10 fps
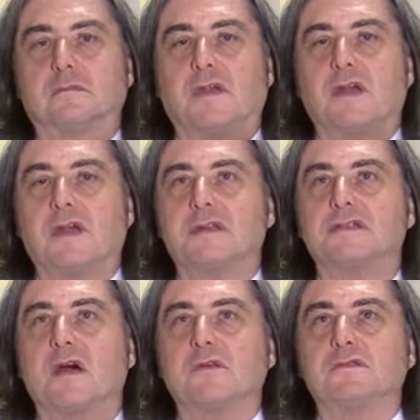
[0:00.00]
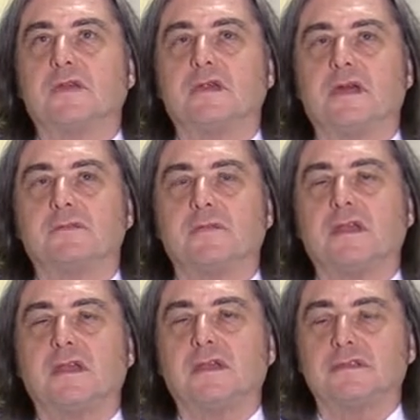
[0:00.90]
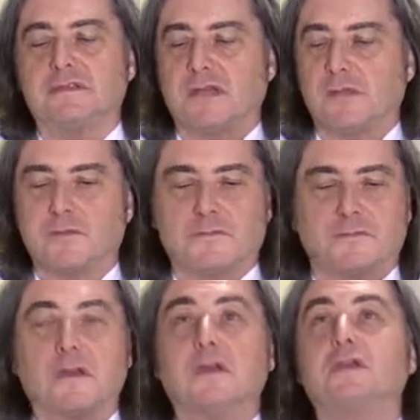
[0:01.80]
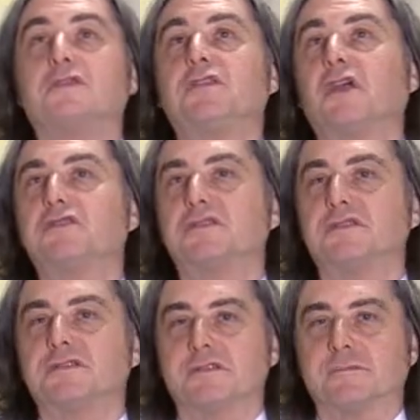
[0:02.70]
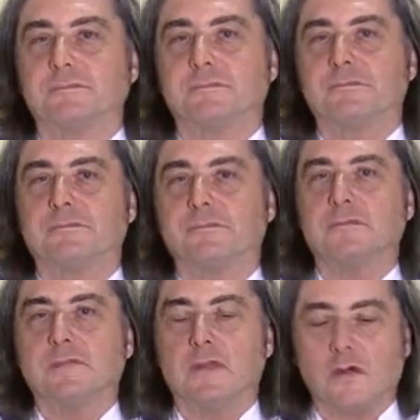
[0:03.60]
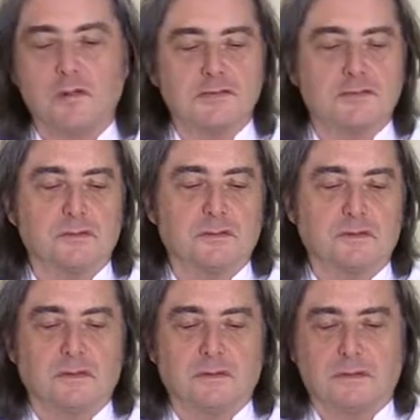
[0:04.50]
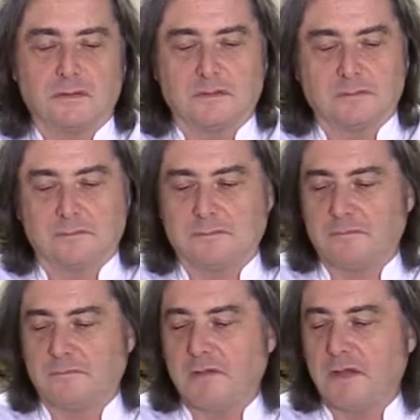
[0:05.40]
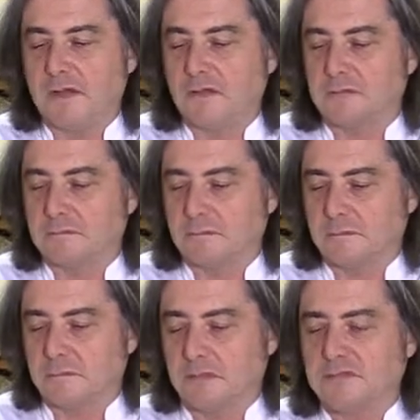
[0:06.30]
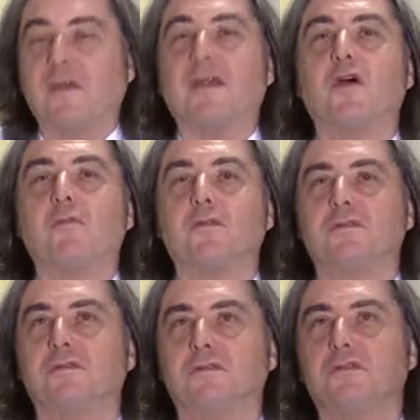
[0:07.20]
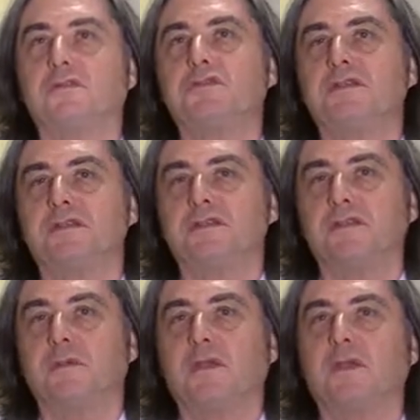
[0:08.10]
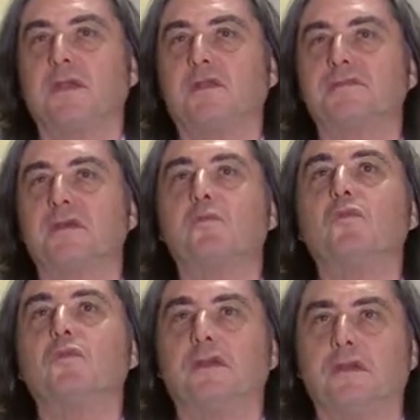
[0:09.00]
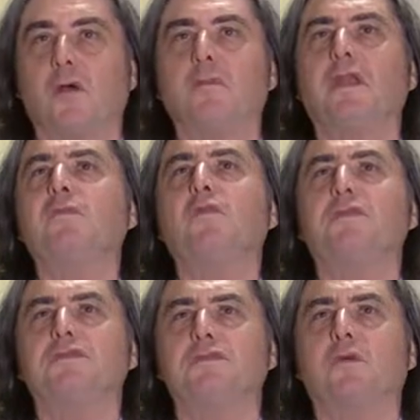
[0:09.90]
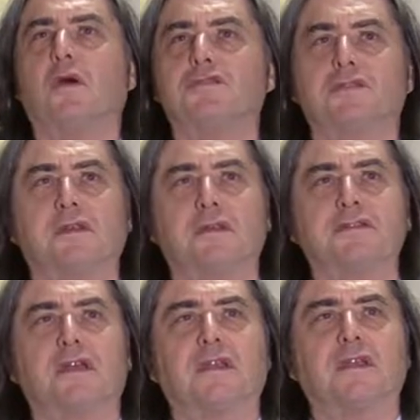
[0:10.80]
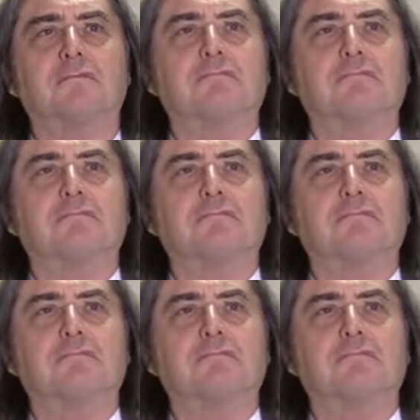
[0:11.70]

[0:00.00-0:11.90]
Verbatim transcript: Very nice sounds, very, ni very nice type of textures. Hmm? Also, very, it's very common to use this in the beginning of some movie. How many movies you watch that start like,